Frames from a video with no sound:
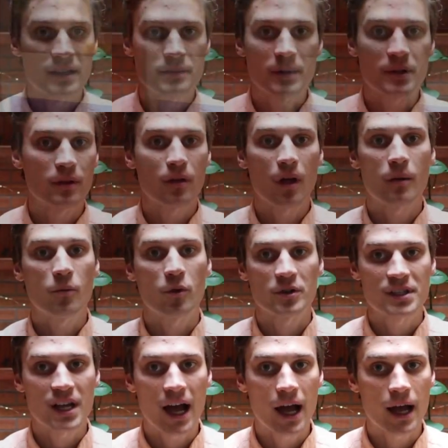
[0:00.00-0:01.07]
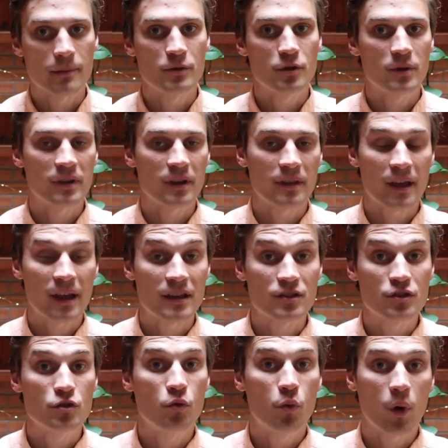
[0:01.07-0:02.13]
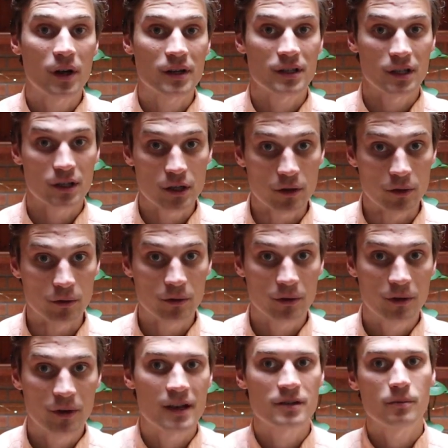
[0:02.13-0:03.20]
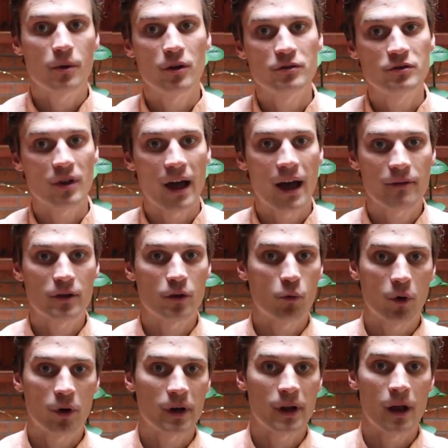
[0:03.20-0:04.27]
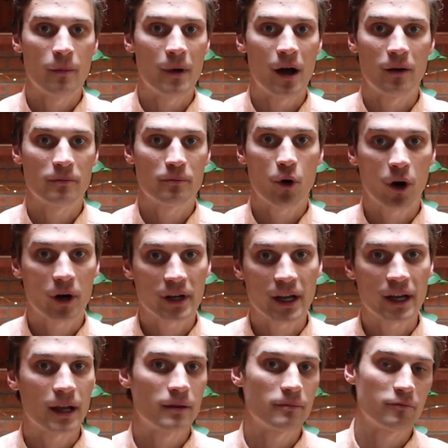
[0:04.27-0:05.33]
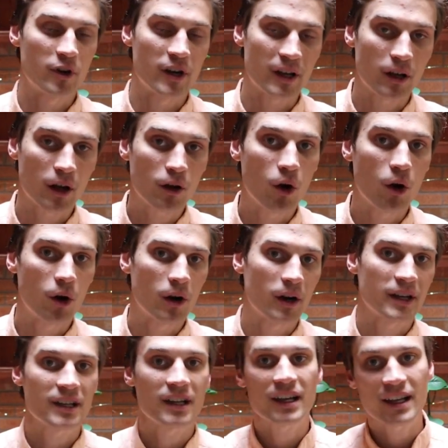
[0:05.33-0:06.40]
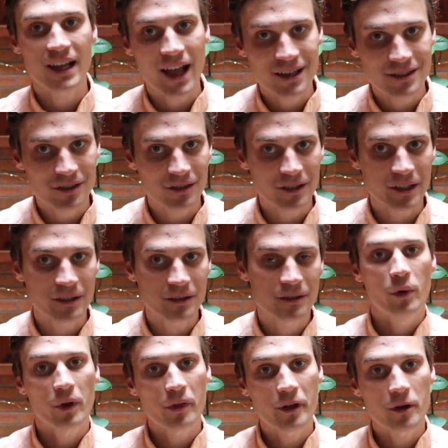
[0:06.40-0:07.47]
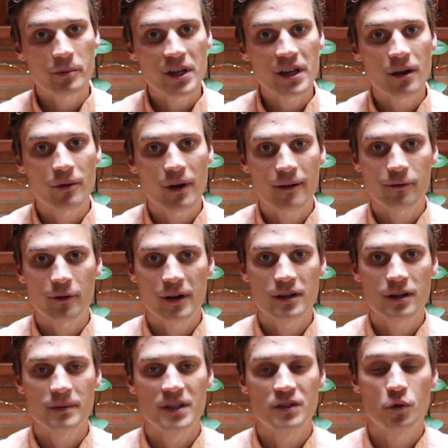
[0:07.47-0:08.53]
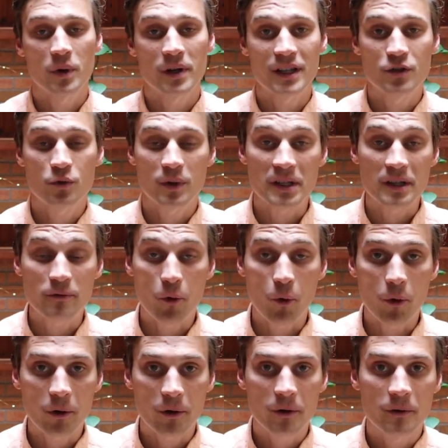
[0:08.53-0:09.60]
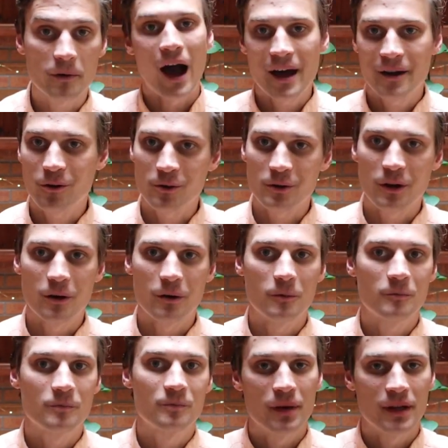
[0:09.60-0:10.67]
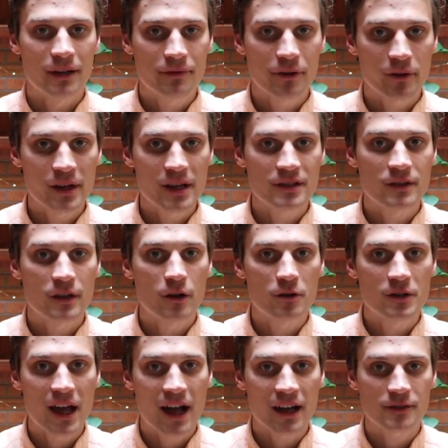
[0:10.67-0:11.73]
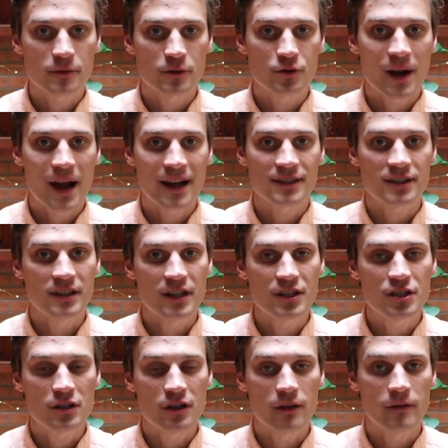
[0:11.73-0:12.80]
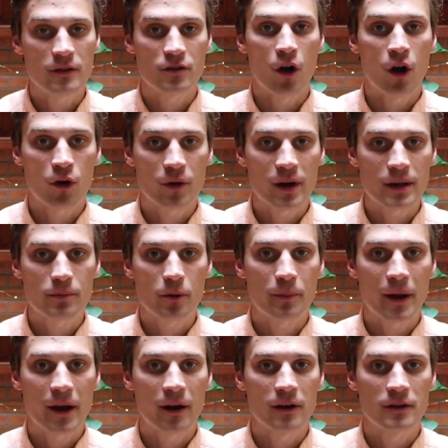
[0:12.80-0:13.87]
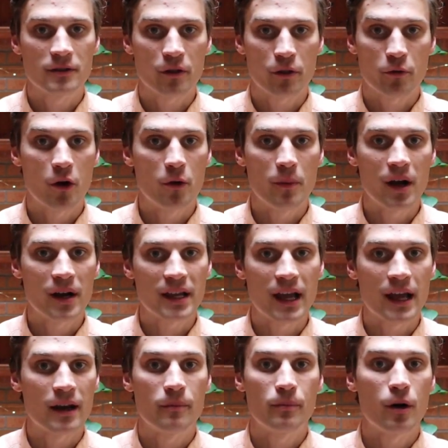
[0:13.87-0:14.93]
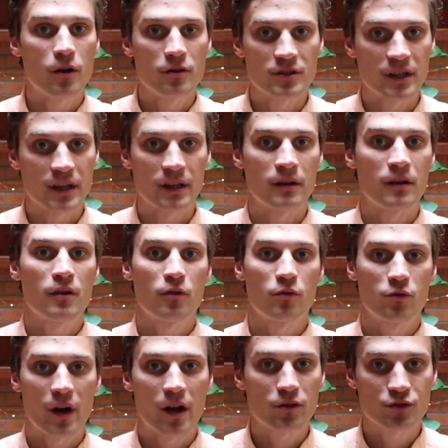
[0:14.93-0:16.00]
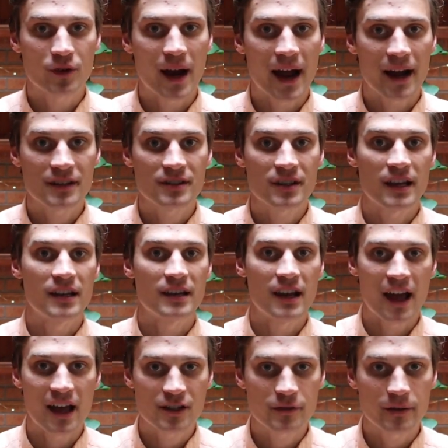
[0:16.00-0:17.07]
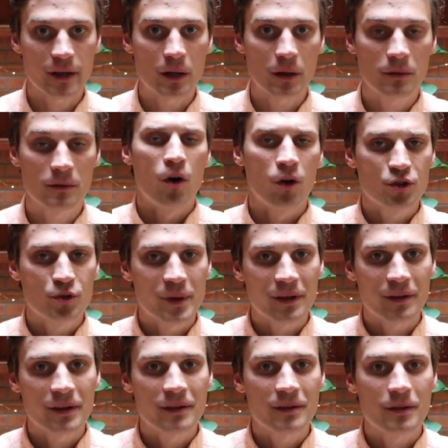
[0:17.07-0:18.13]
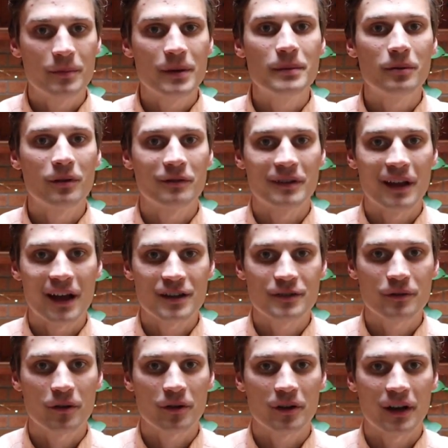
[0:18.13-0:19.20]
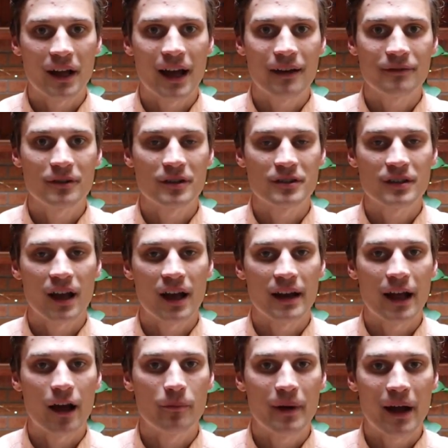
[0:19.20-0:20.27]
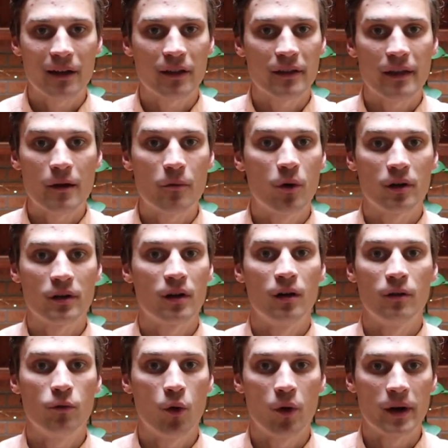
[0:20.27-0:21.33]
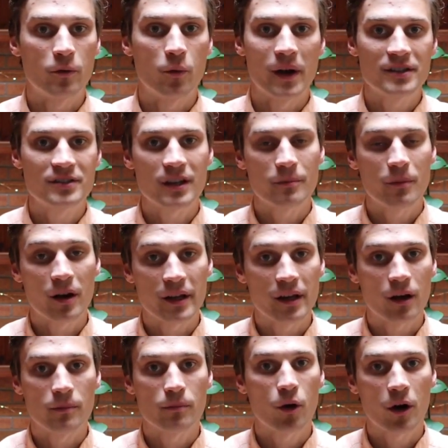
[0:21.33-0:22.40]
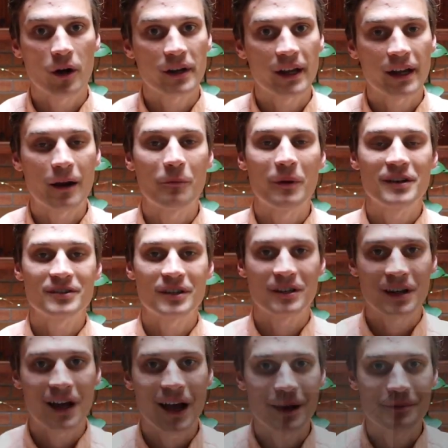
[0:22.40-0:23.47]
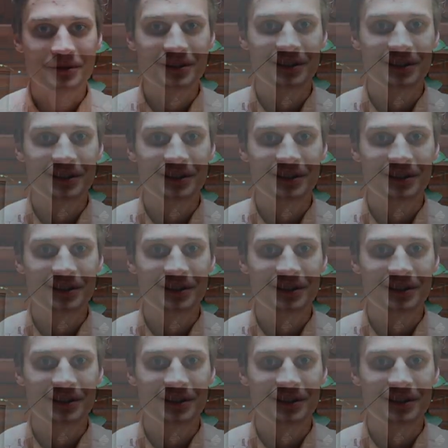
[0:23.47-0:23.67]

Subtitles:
and spend a lot more time doing things you want to do, as opposed to having to worry about parking and renting a car and getting gasoline. Will there be a referendum in 2024? I don't know, but if there is, the No Tax for Tracks initiative is already prepared to throw money at opposing rail tracks in Nashville. Ultimately, the people of Nashville are going to have to decide how badly they want to avoid wasting money on parking and wasting time